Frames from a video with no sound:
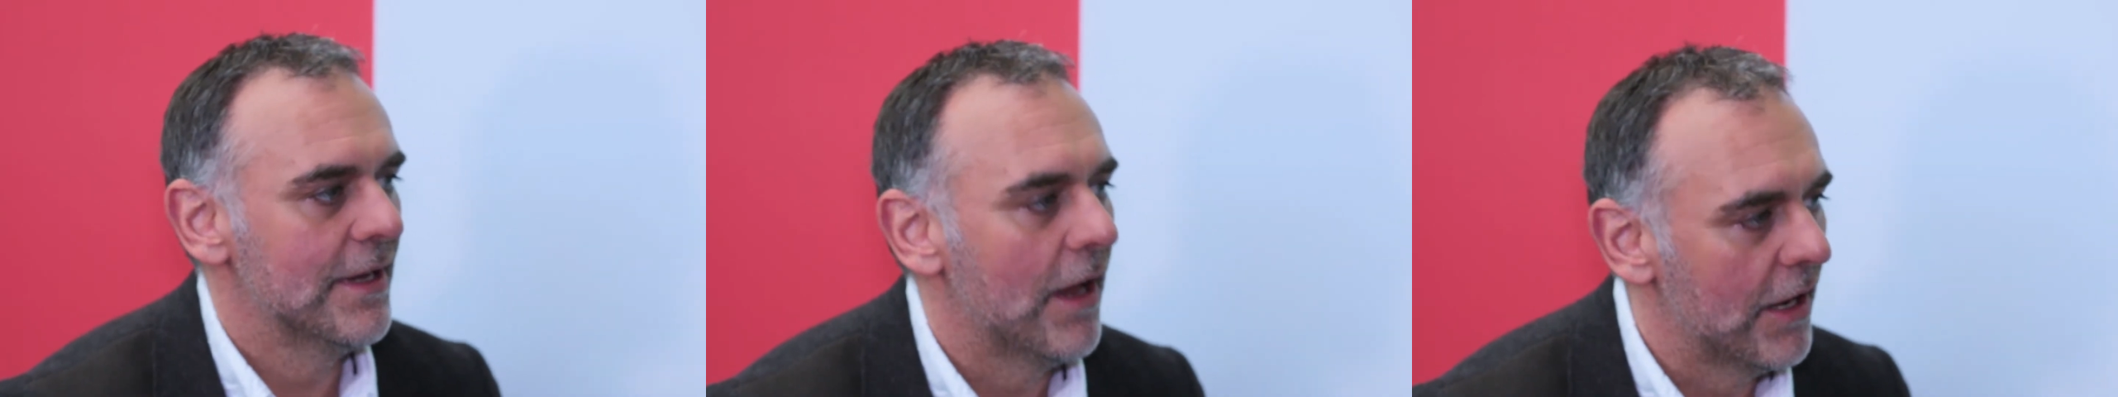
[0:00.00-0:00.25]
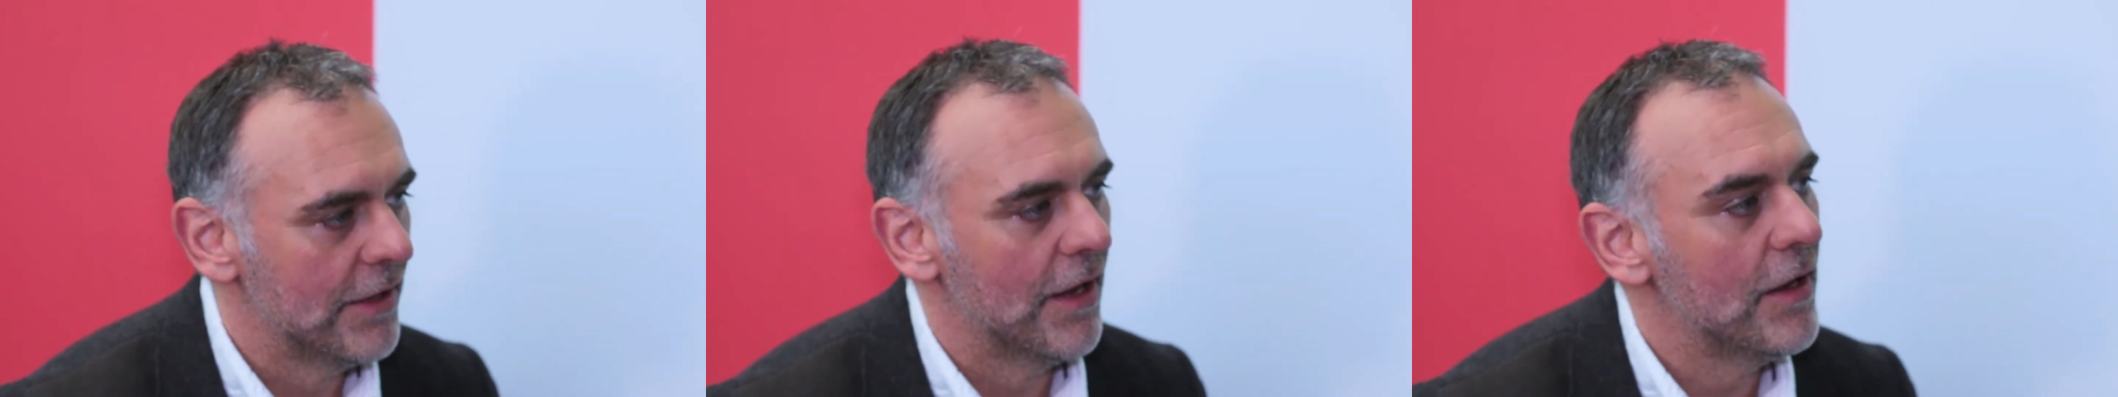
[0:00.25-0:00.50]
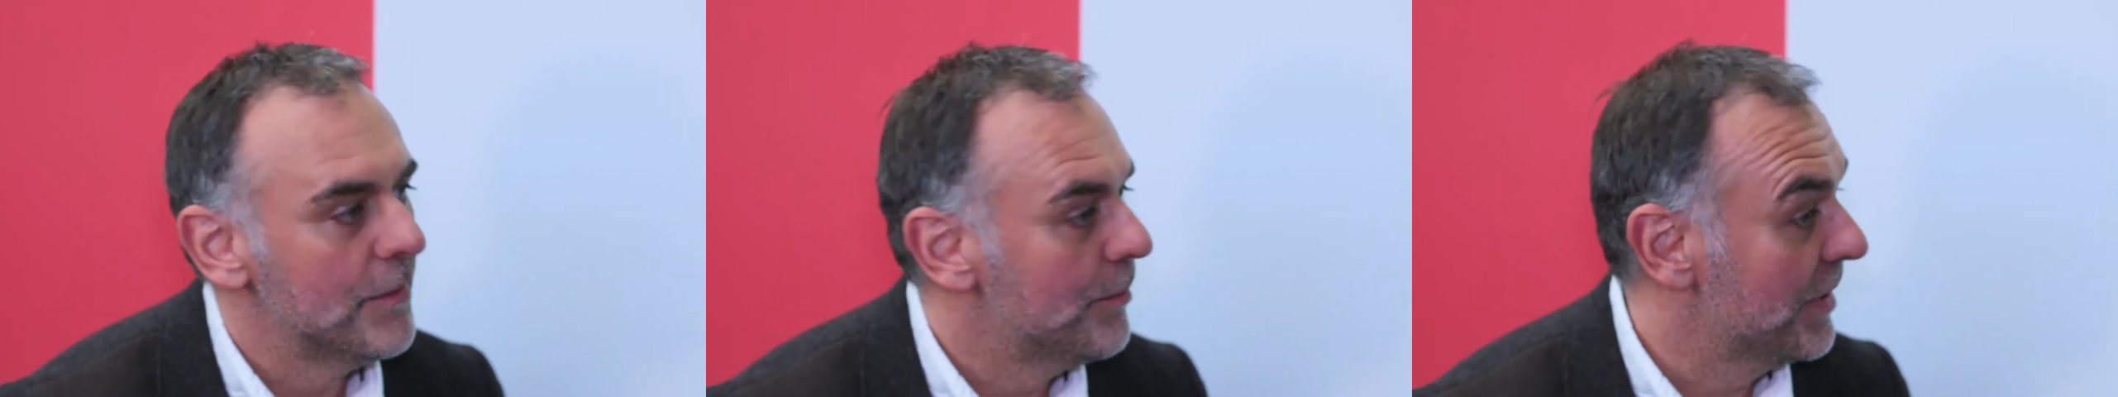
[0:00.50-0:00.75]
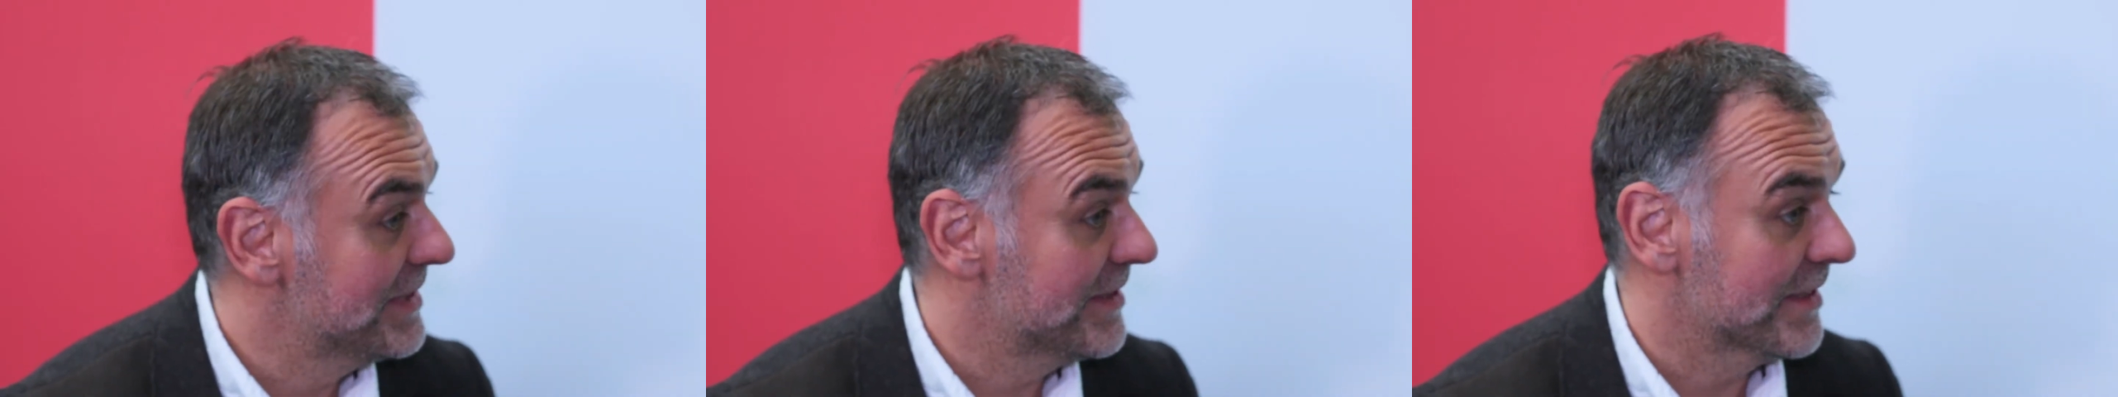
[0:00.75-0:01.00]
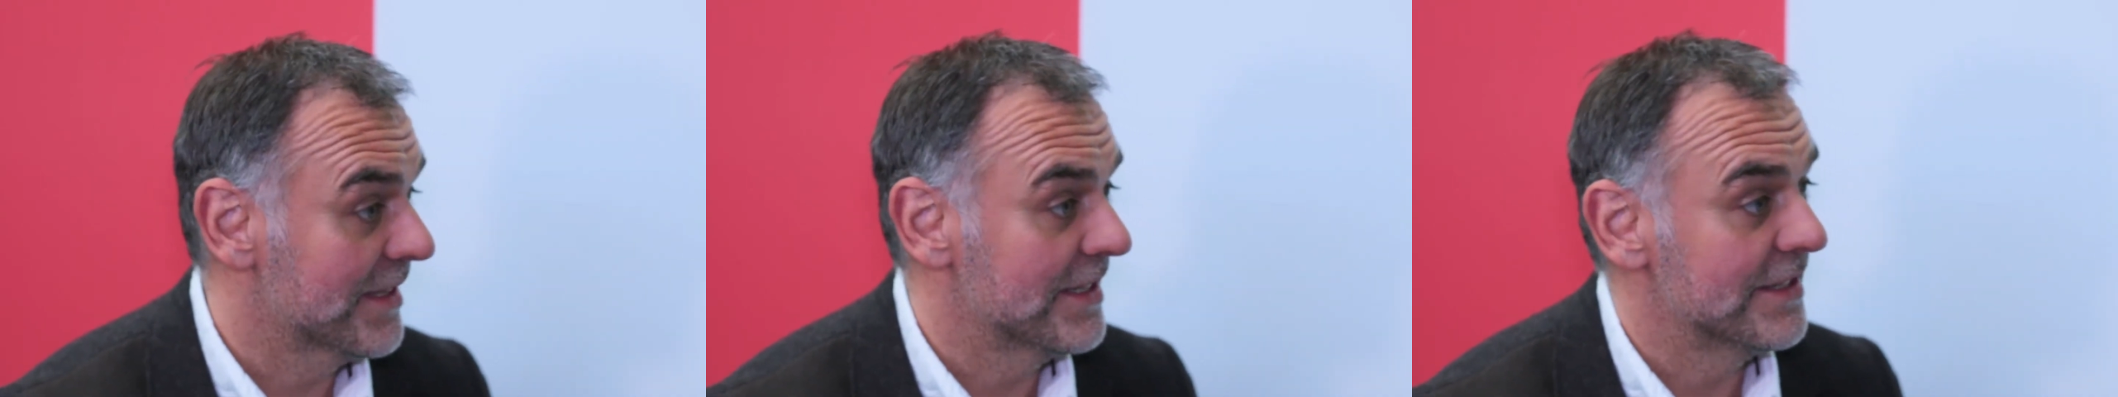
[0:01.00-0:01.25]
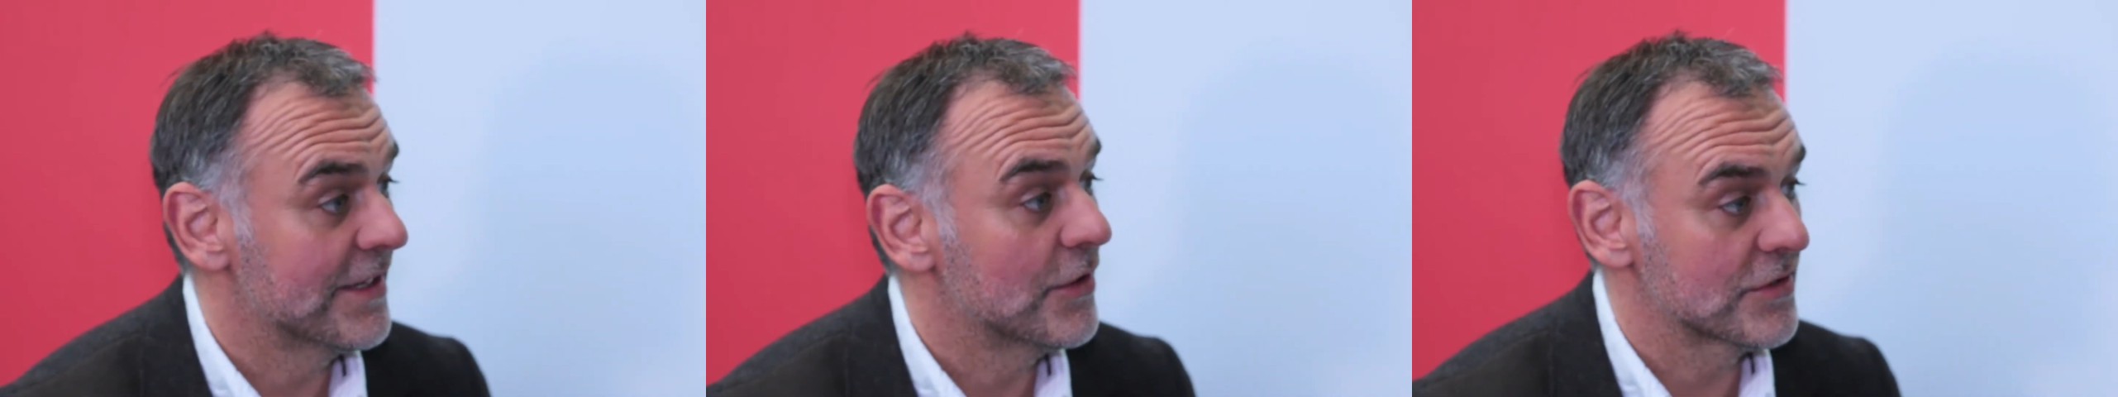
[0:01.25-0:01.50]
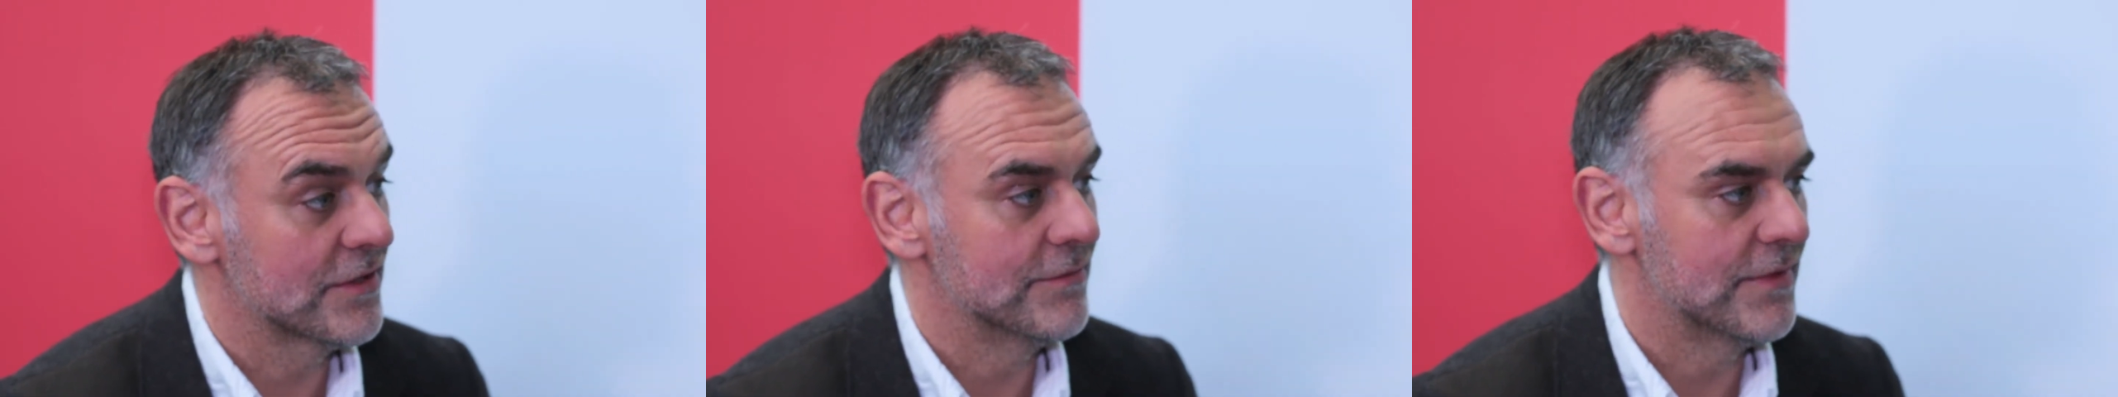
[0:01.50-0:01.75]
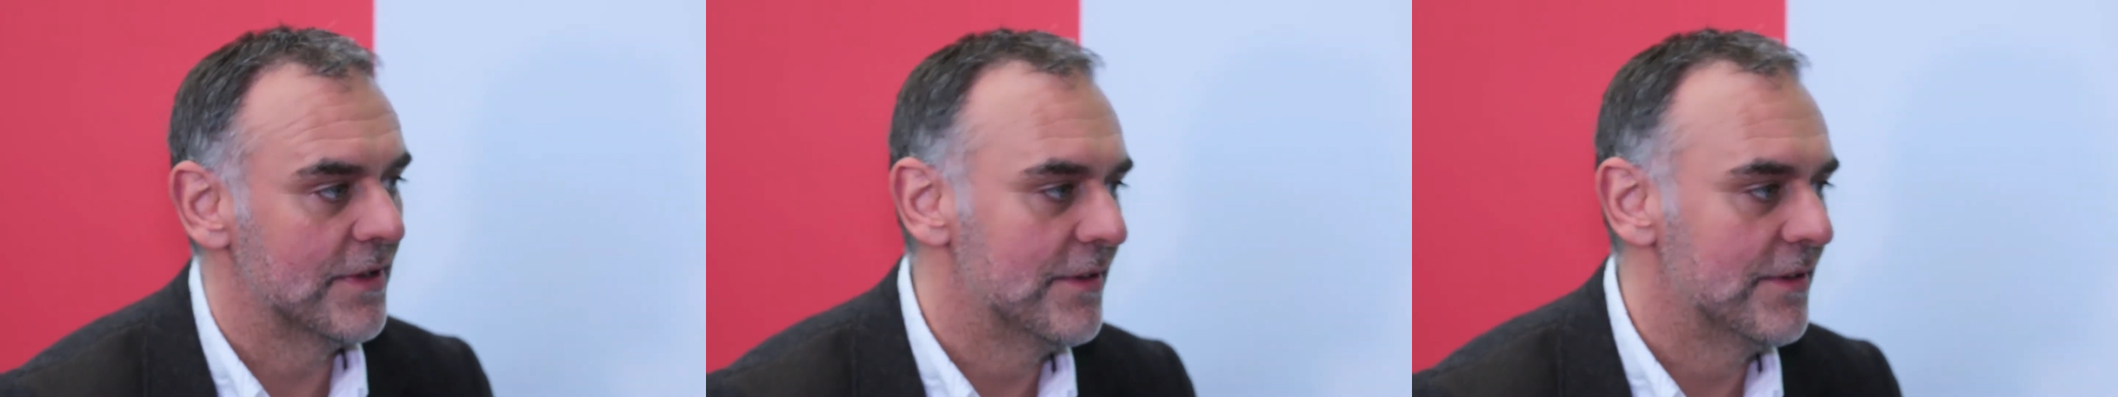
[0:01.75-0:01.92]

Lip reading: and basically the cost of